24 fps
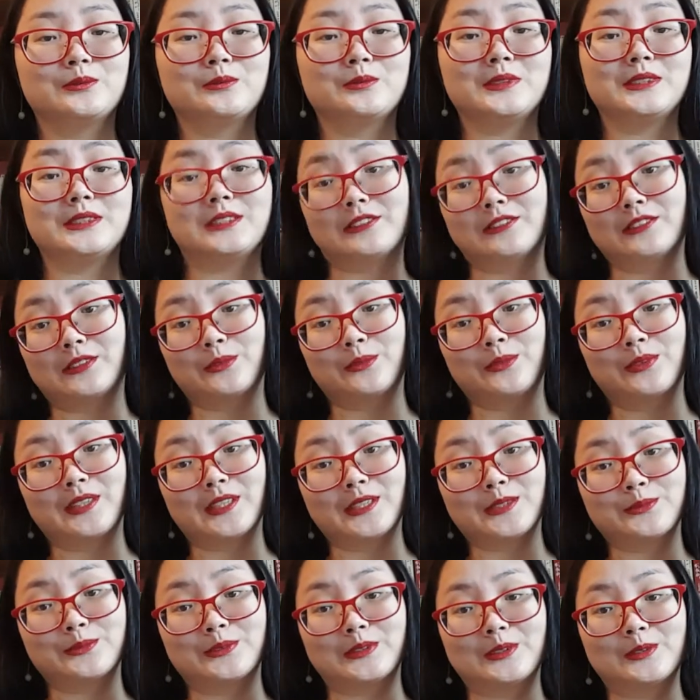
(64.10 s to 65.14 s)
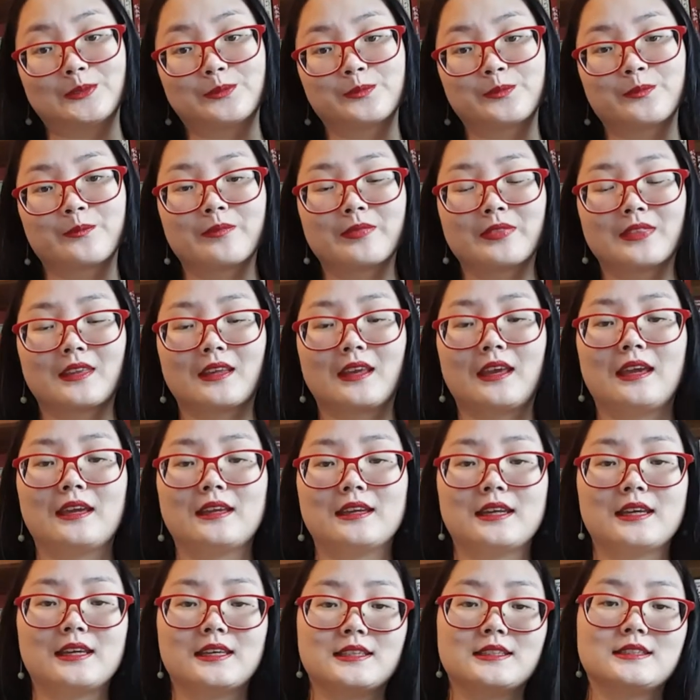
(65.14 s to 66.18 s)
be starting with this one.
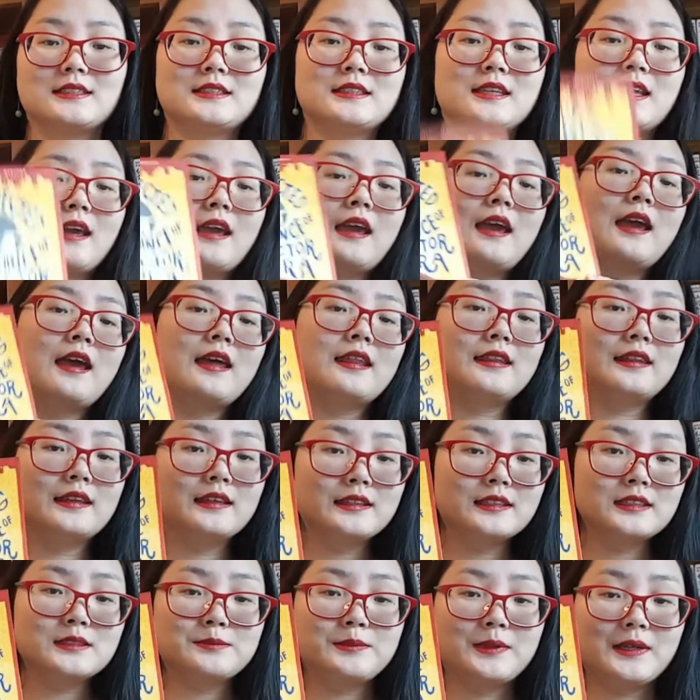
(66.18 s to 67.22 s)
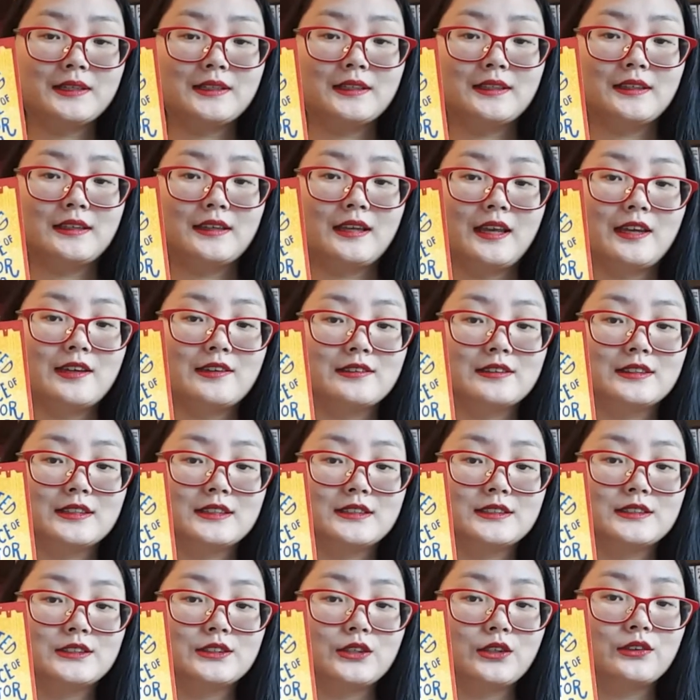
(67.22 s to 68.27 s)
It is The Unexpected
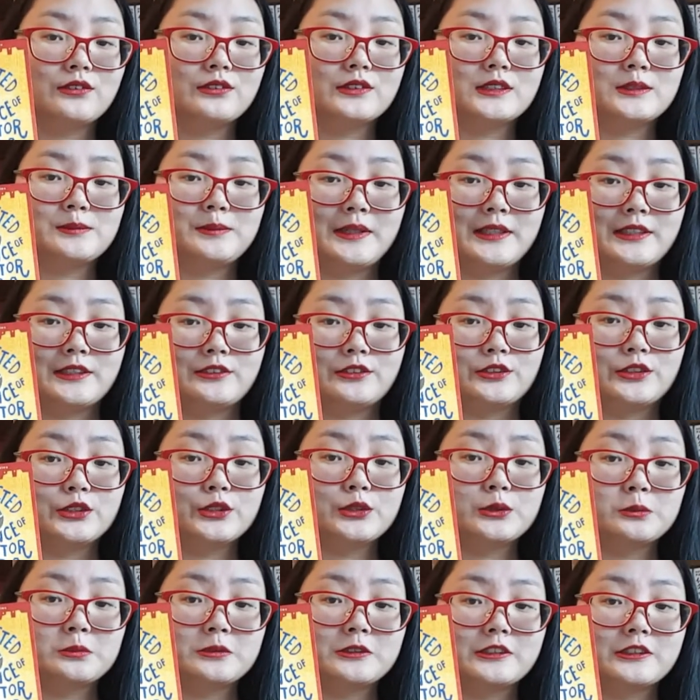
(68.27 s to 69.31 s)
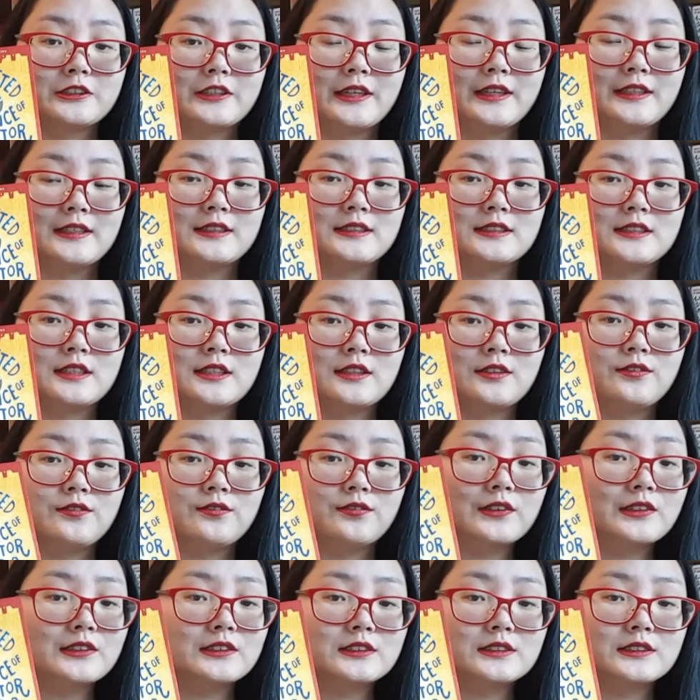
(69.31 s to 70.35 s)
Inheritance of Inspector Chopra. It is the
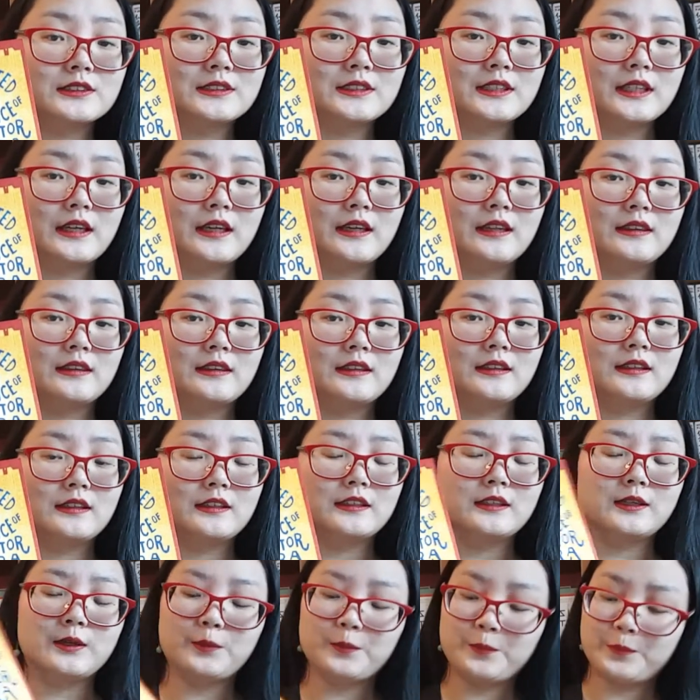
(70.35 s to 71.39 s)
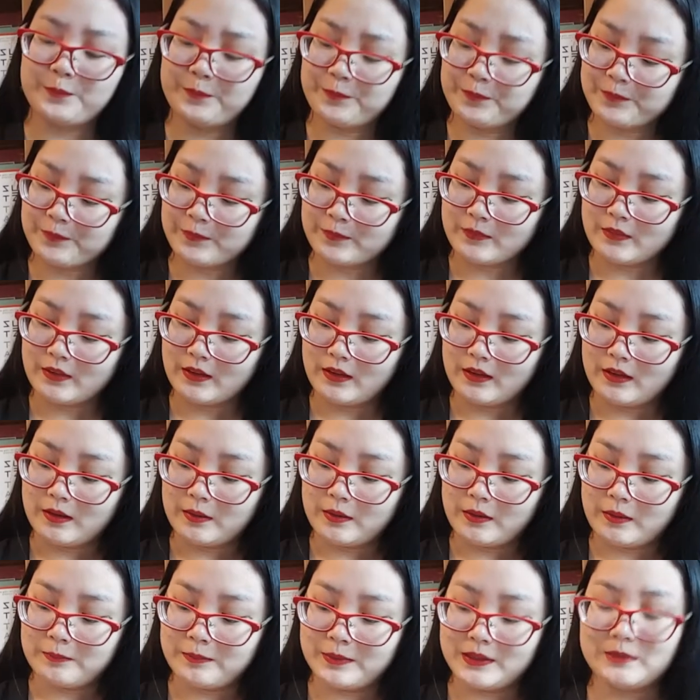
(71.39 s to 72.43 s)
first in
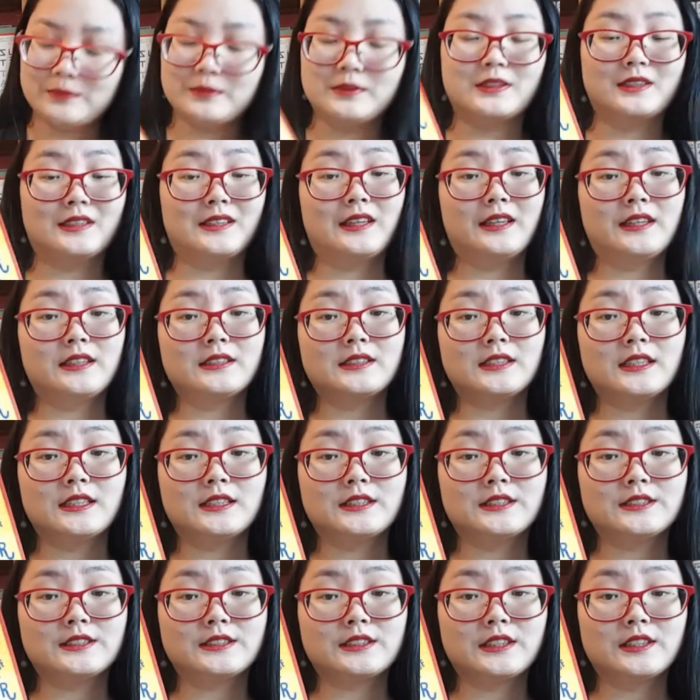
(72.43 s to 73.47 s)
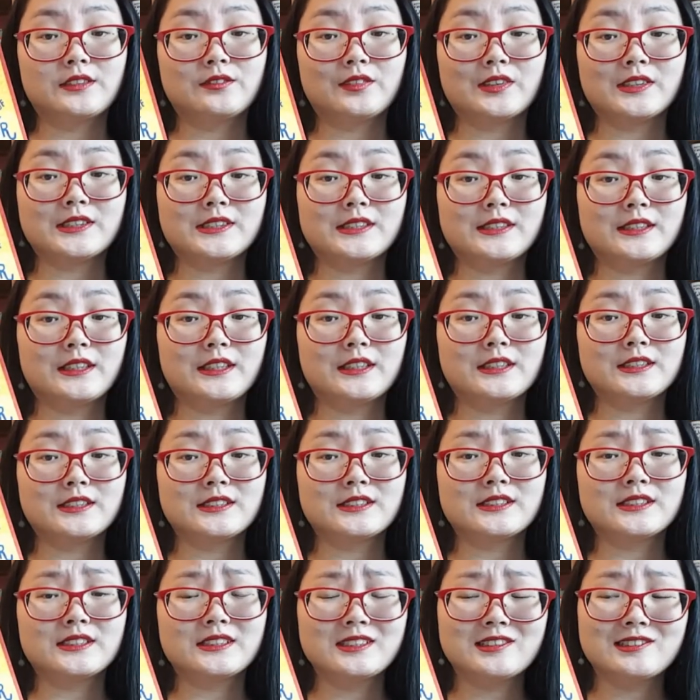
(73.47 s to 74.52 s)
the A Baby Ganesh Agency
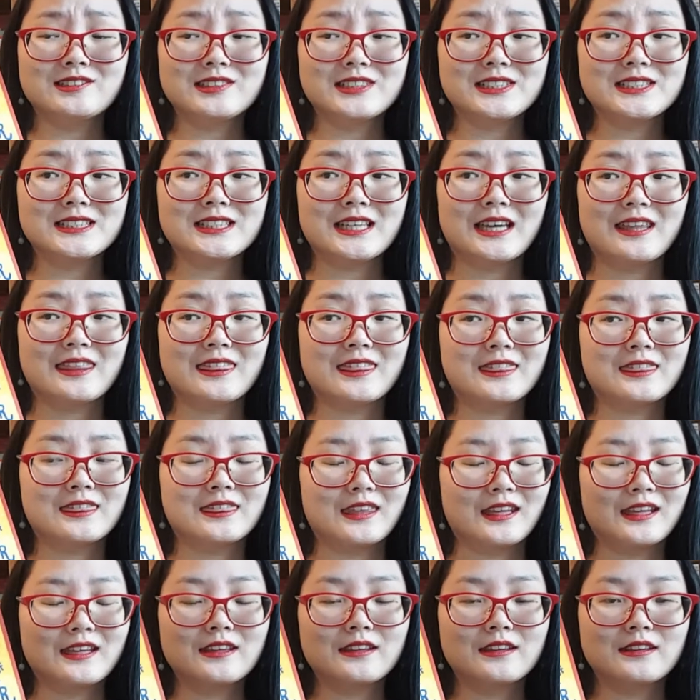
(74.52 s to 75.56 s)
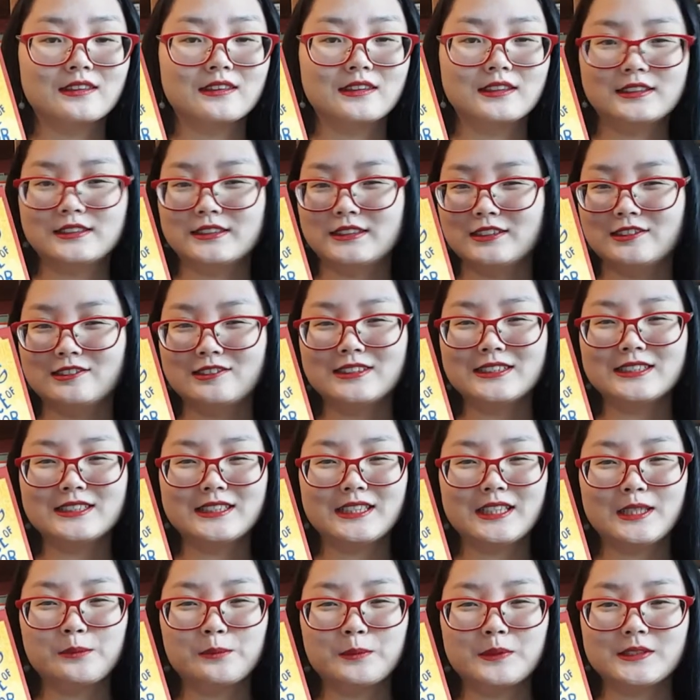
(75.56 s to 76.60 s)
Investigation series. I think the series
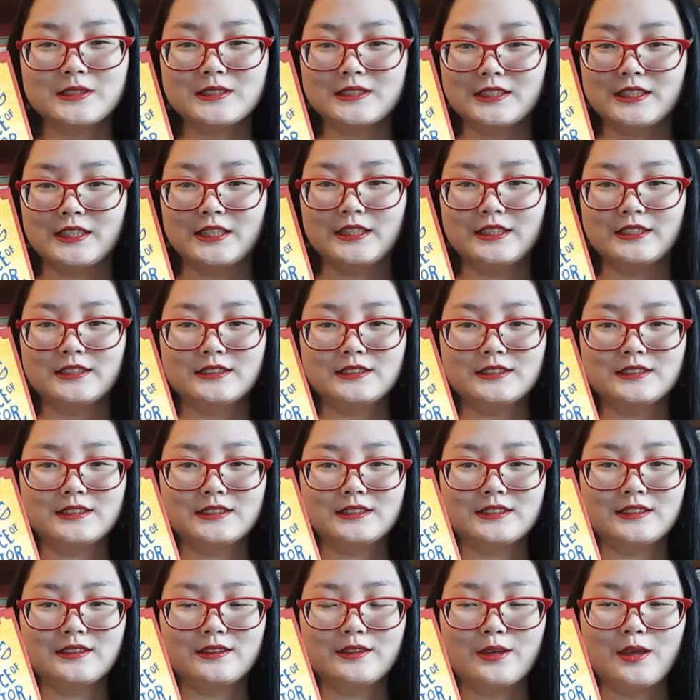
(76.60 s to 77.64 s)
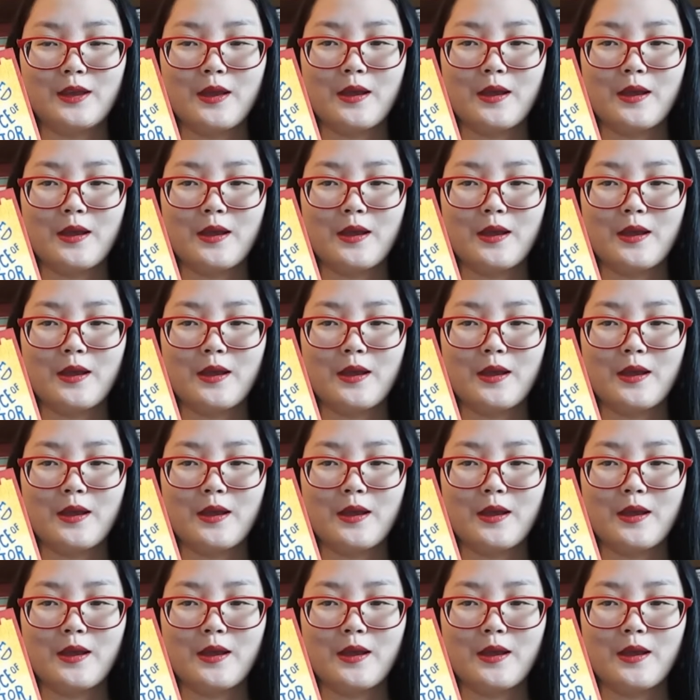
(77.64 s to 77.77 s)
name has changed